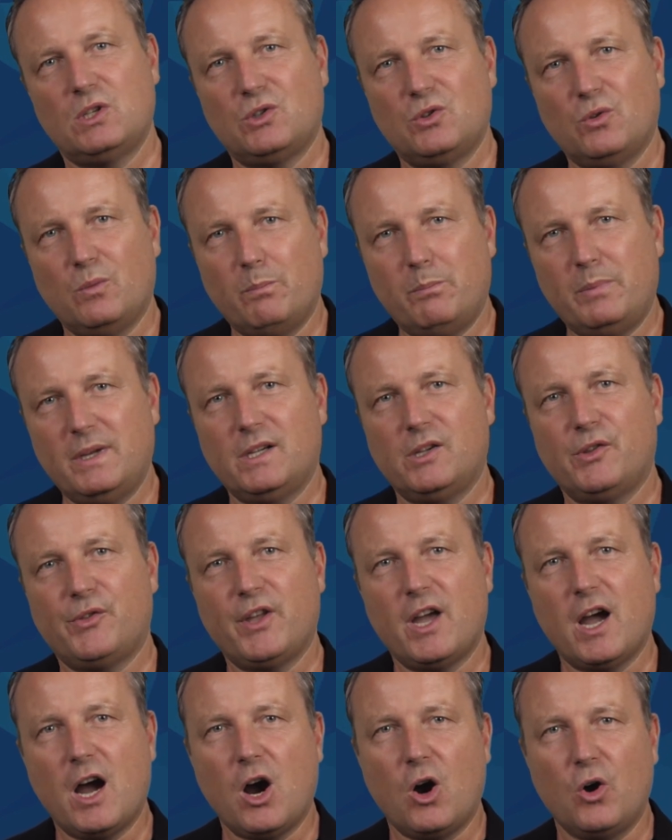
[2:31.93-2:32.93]
to build
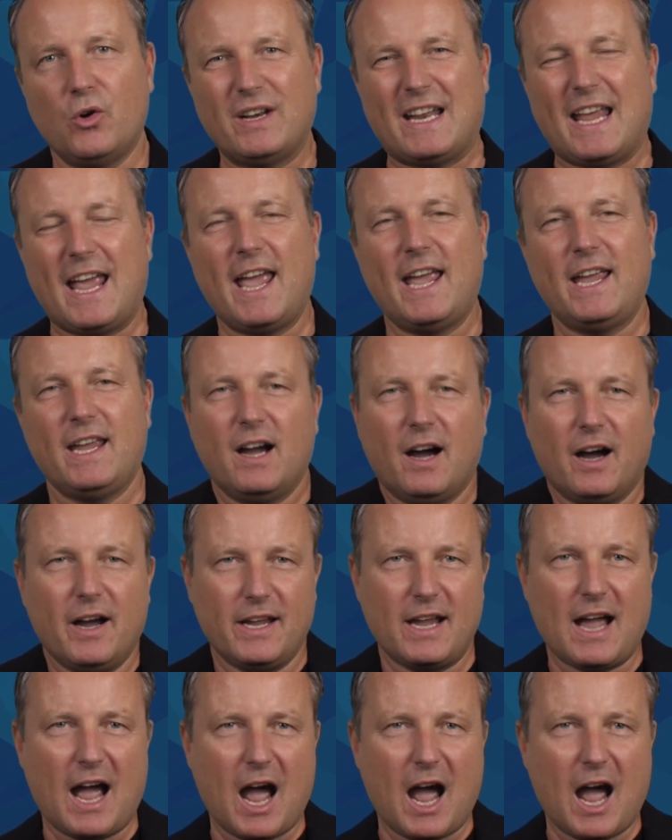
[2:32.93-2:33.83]
their own AI